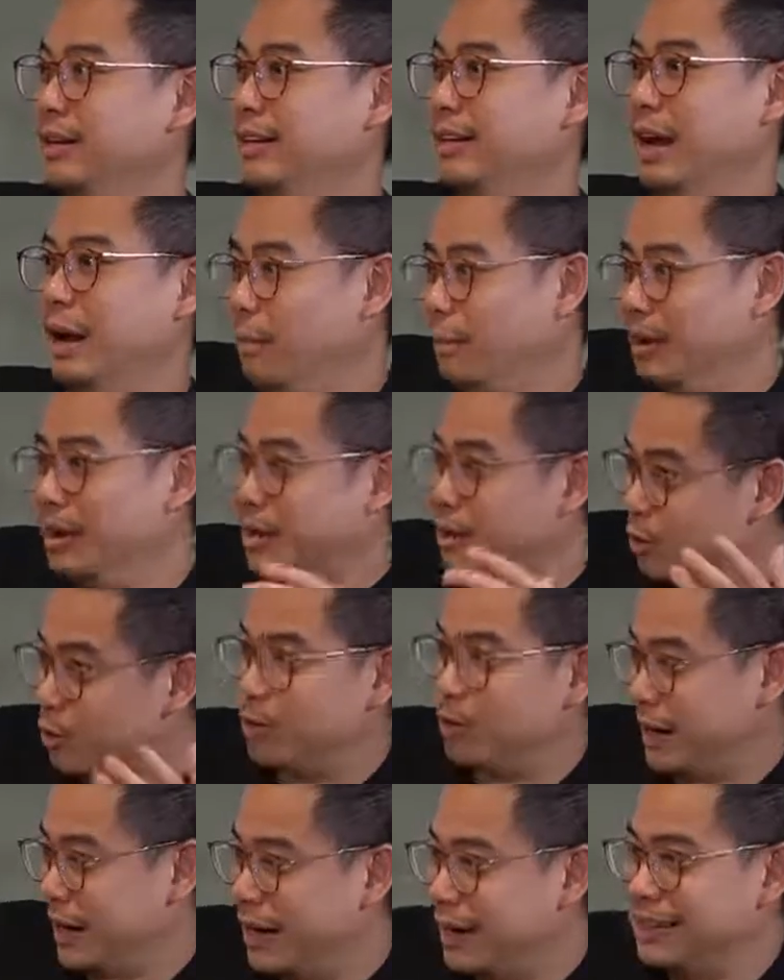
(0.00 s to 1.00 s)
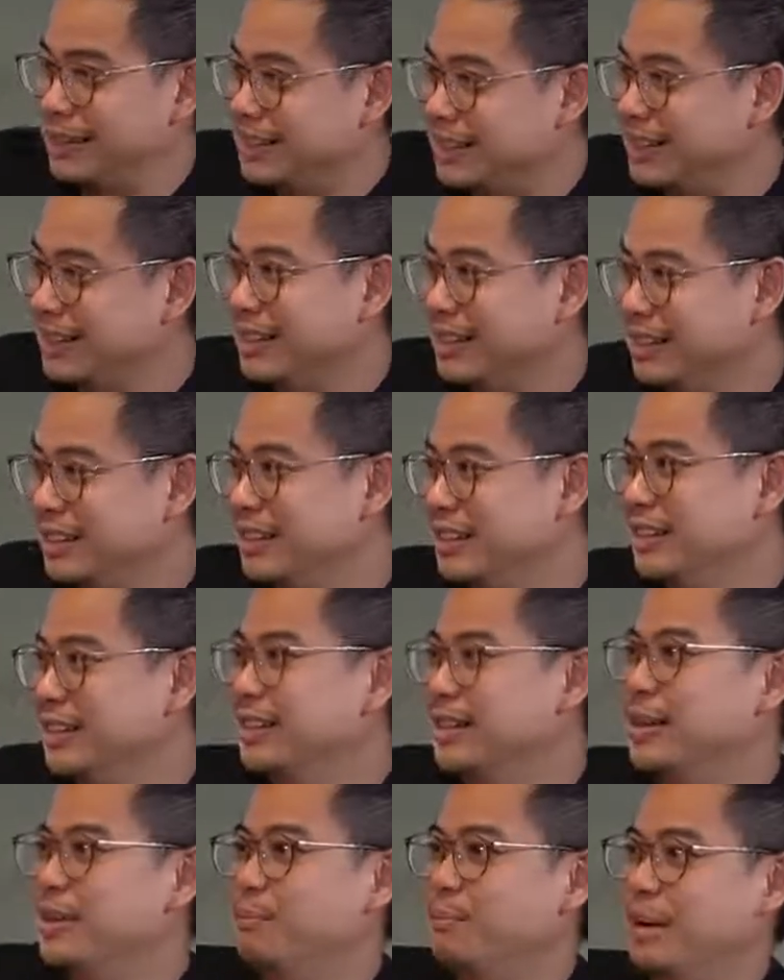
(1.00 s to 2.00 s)
I mean, there's no right answer here.
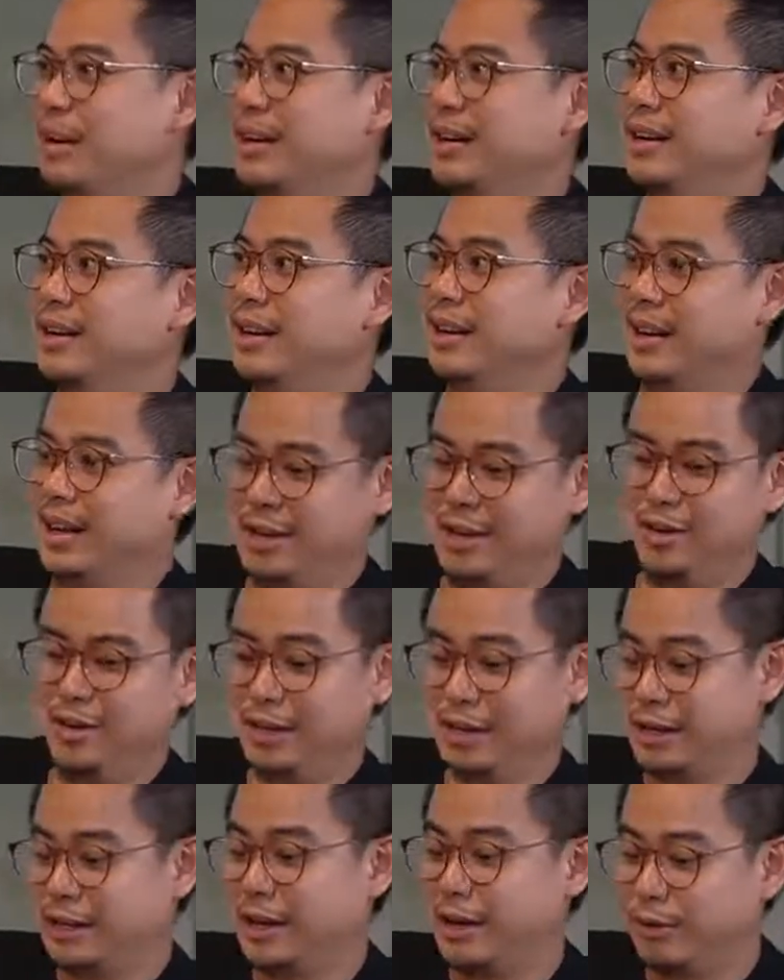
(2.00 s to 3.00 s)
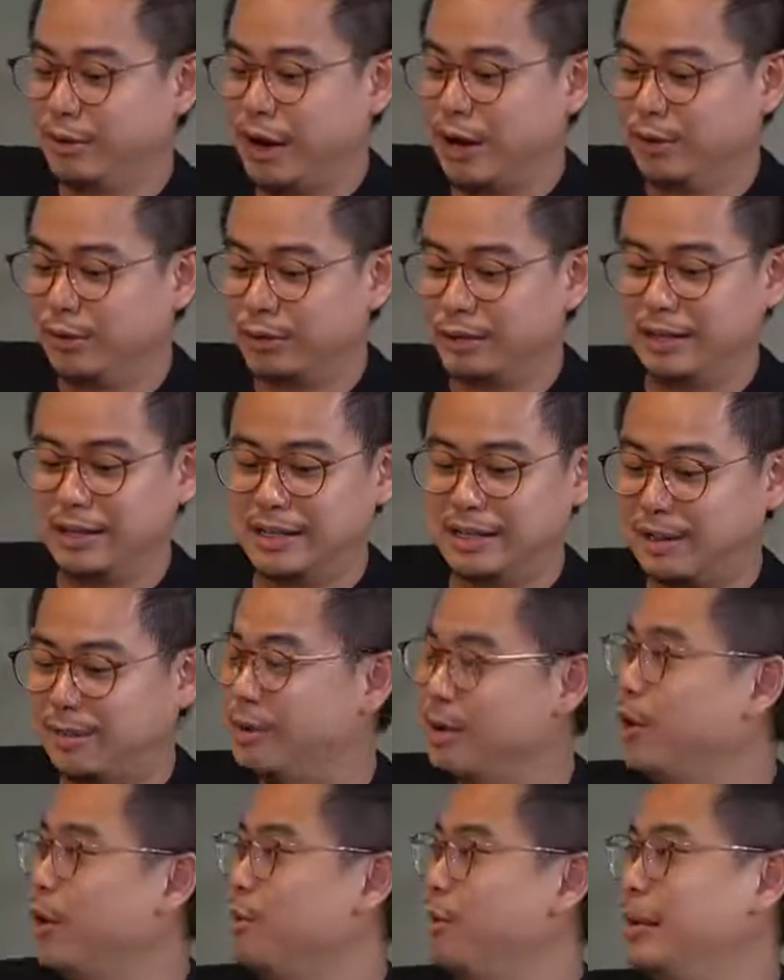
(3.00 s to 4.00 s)
But, because I looked at it,
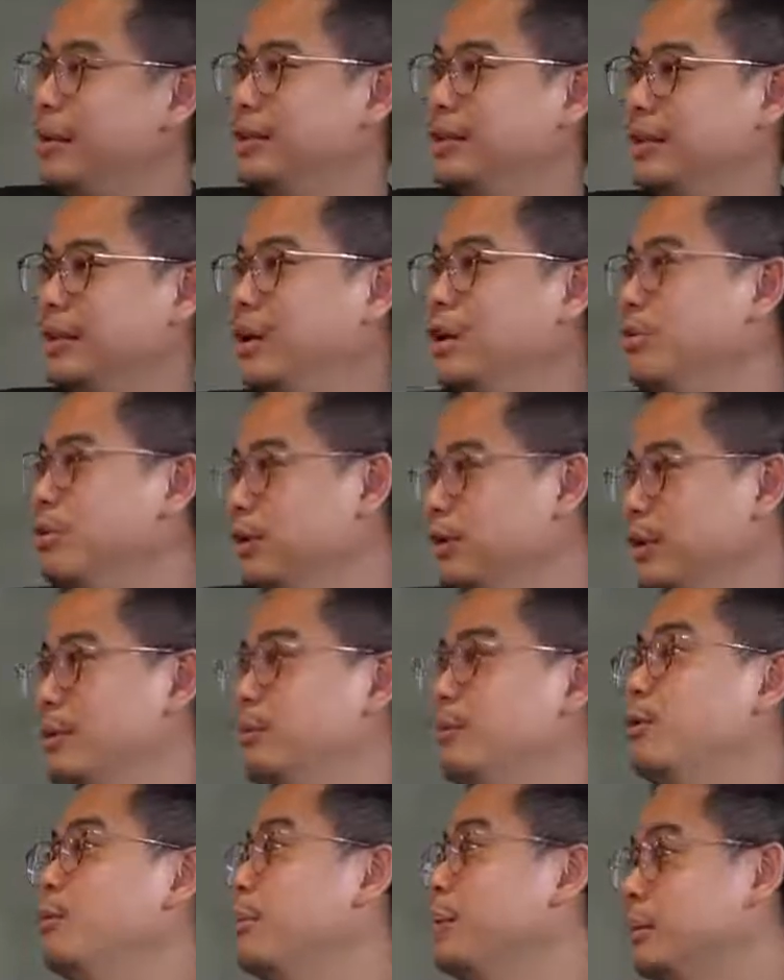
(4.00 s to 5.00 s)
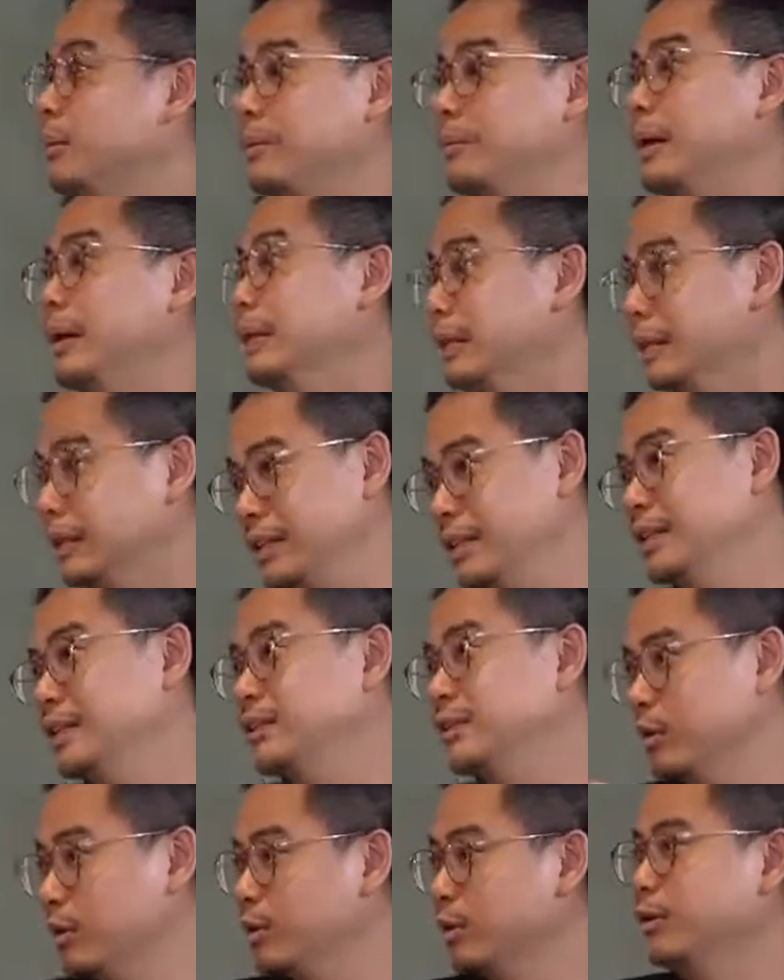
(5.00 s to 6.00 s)
someone commented that, if I bought public bank 30 years
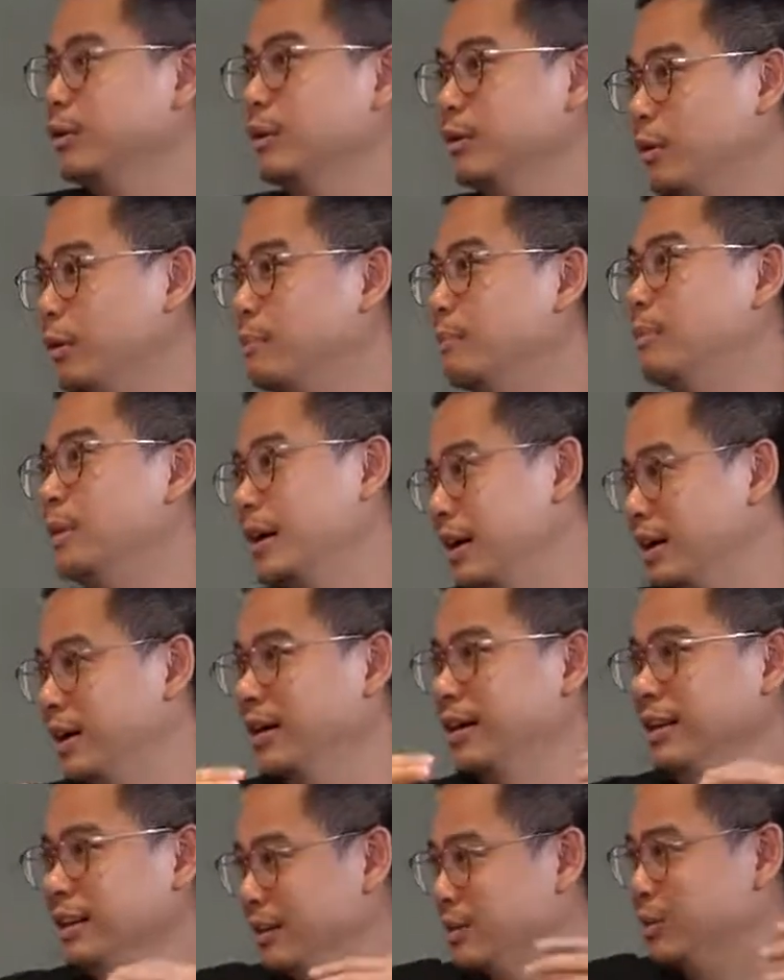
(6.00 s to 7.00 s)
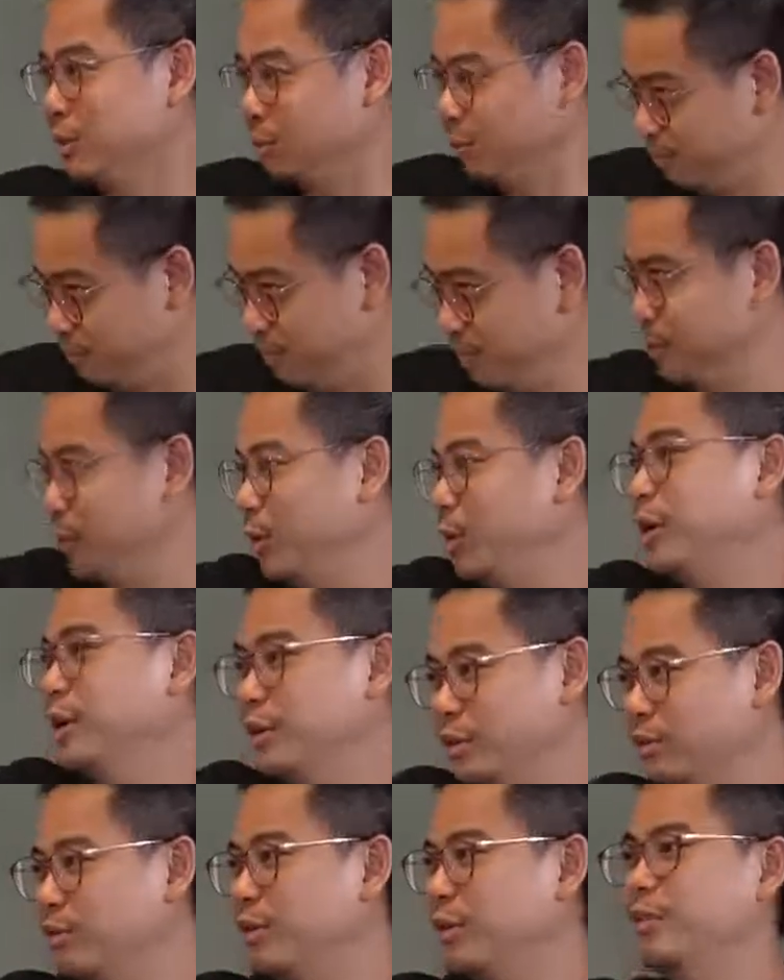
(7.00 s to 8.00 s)
ago, it's at $1 and so on and
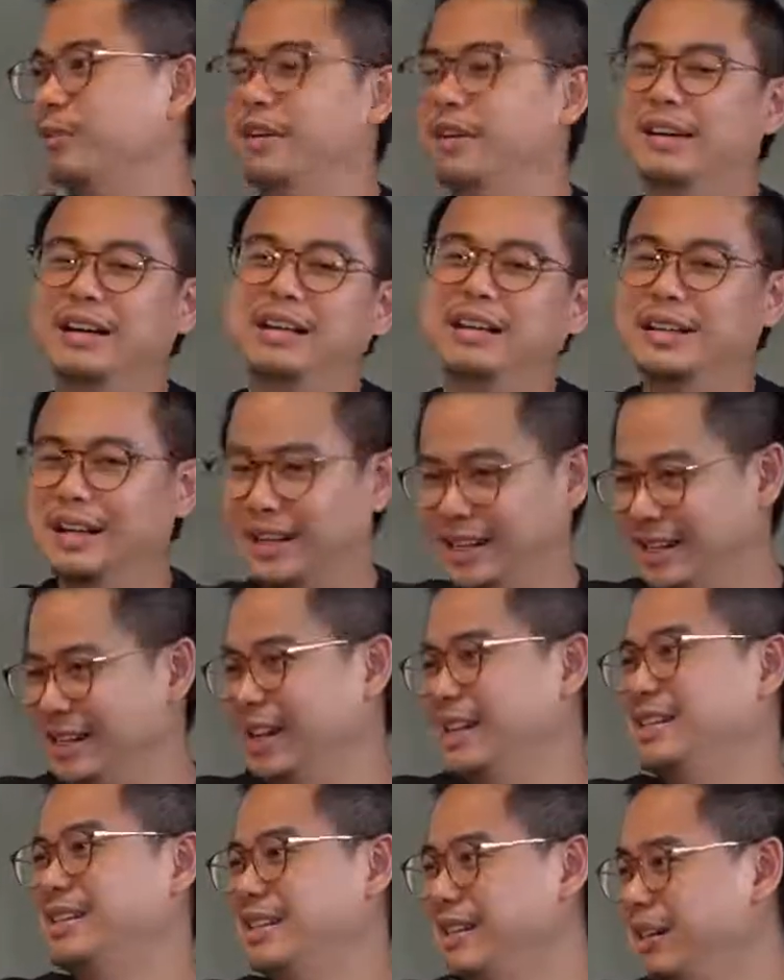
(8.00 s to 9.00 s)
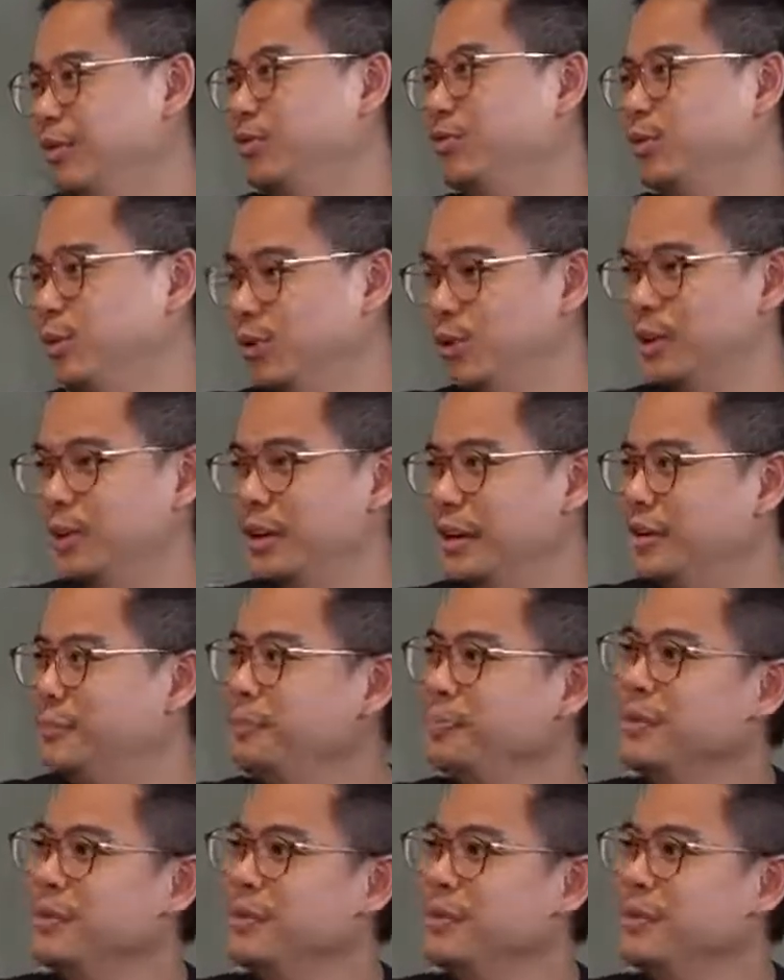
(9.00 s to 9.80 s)
so forth, right? Yeah, yes, if could, right?